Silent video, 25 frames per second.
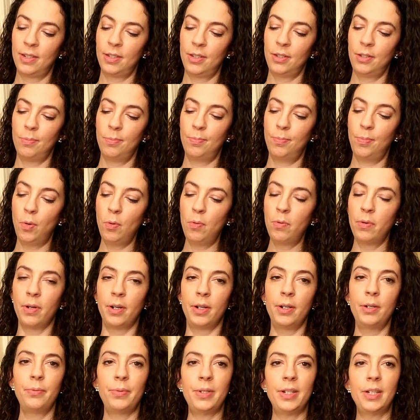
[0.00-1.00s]
the
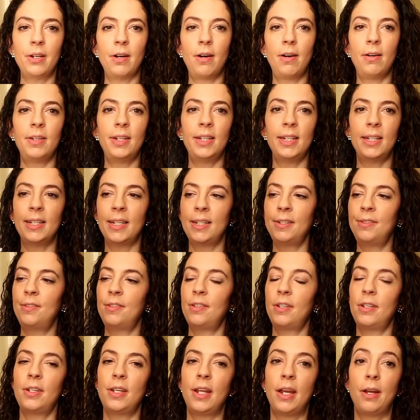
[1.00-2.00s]
bore, we call it,
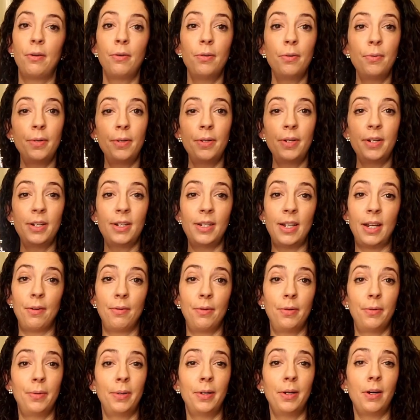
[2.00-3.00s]
gets narrower and
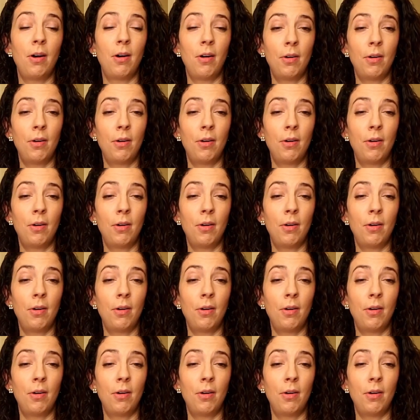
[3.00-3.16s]
narrower